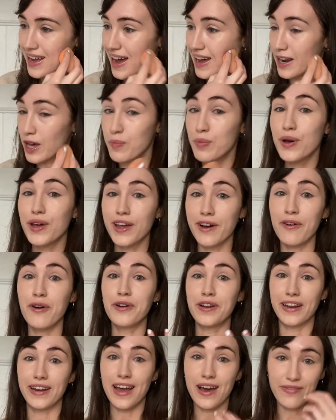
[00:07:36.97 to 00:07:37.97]
And I put it
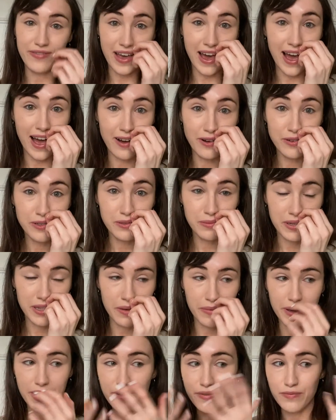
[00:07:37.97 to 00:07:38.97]
on and left the house with
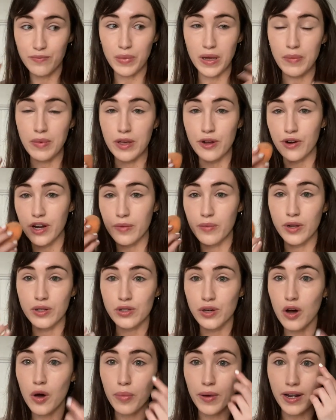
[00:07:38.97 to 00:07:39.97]
a bit of BB cream on
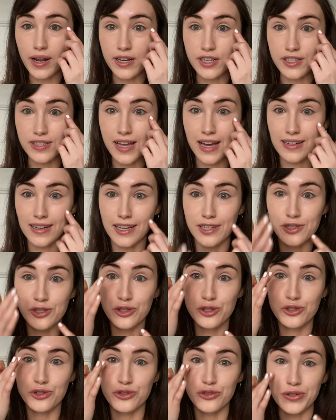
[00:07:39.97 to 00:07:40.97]
top, and I just had like
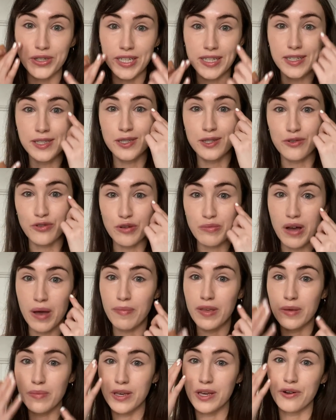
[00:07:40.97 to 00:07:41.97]
streaks through my
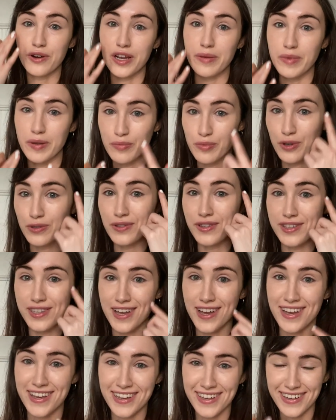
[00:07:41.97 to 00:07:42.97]
BB cream and
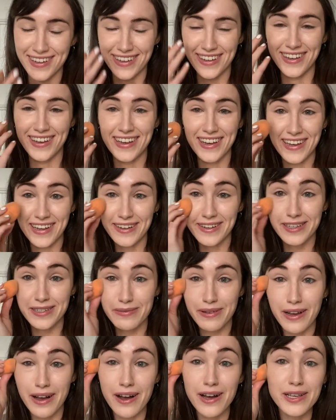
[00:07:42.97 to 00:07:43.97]
bronzer because
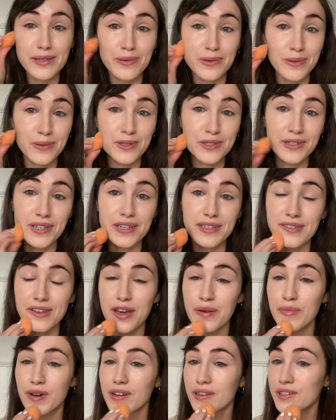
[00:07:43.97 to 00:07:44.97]
my eyes were watering
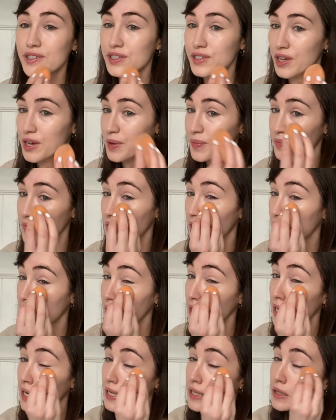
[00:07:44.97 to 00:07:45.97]
so much. So I
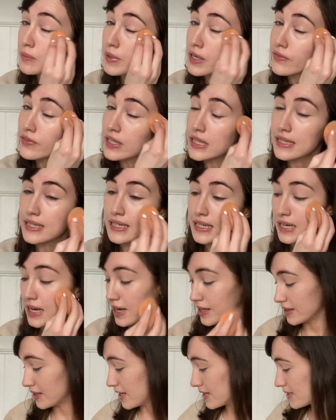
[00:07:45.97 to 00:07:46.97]
need a little bit of
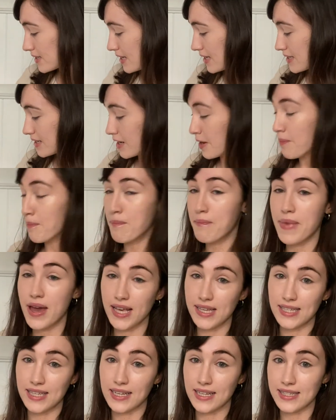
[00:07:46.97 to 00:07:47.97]
concealer. This is an
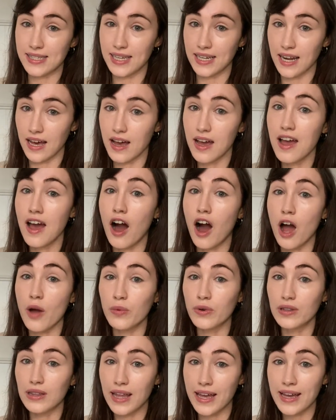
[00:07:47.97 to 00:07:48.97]
amazing concealer. I
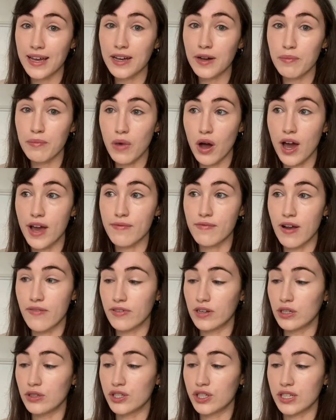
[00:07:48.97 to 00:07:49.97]
will link my
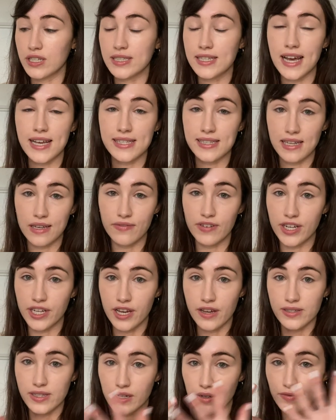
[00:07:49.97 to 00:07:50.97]
Revolution testing
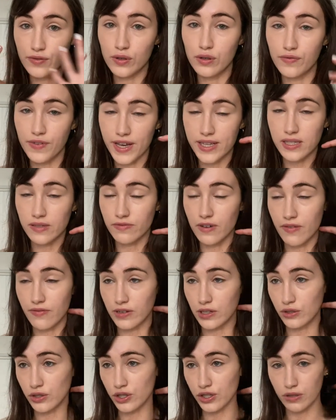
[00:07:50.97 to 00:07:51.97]
video. It's like a full face of
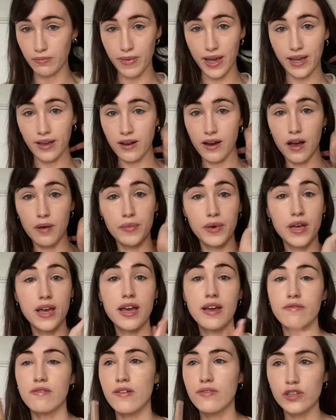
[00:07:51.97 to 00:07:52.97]
Revolution makeup.
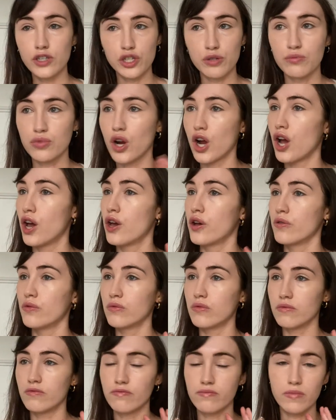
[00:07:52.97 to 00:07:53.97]
Revolution
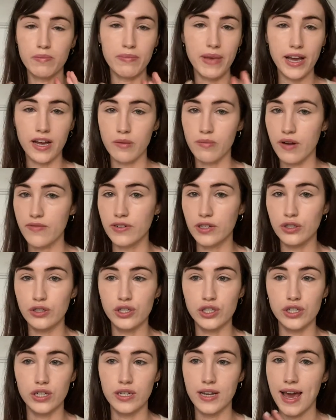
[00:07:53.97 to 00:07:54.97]
Pro, Makeup
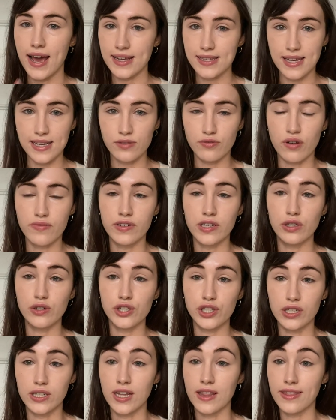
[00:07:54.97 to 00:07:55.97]
Revolution, XX
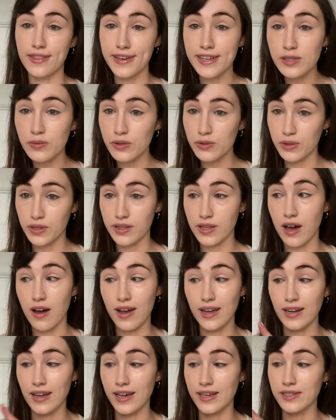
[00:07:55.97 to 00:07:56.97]
Revolution. This was one of the
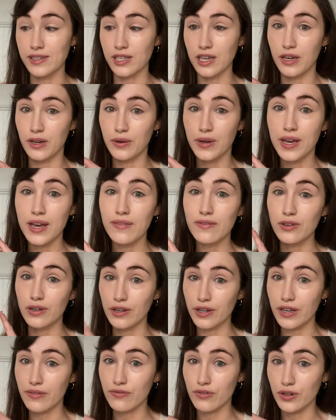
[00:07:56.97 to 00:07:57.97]
highlights. So if you're
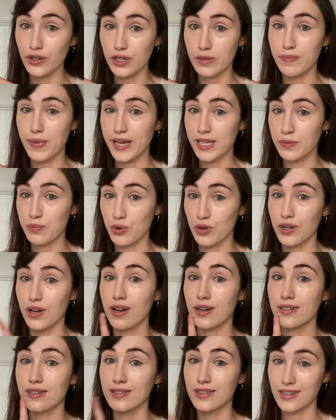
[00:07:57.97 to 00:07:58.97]
looking for a good base
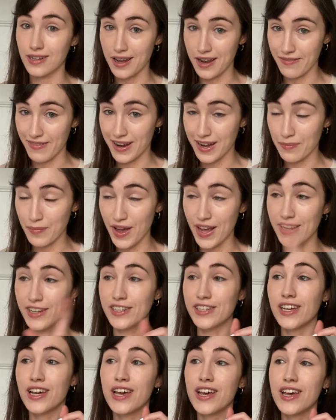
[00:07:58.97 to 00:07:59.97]
product that I recommend,